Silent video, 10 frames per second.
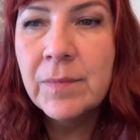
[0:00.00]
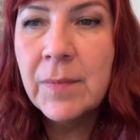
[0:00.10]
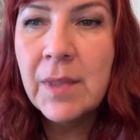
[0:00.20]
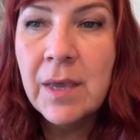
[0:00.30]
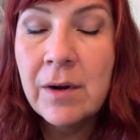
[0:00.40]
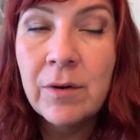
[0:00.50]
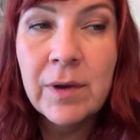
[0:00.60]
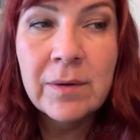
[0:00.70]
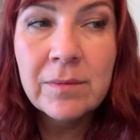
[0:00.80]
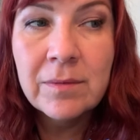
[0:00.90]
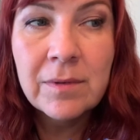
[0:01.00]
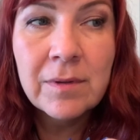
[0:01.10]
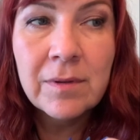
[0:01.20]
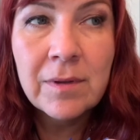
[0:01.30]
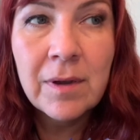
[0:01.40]
I don't know,
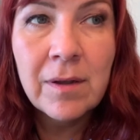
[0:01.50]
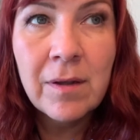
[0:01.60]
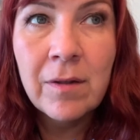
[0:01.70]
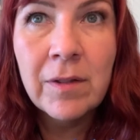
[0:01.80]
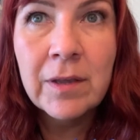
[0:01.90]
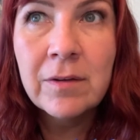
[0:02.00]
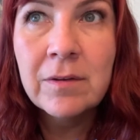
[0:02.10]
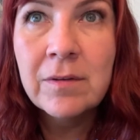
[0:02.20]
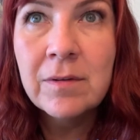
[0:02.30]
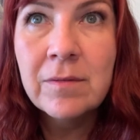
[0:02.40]
all I could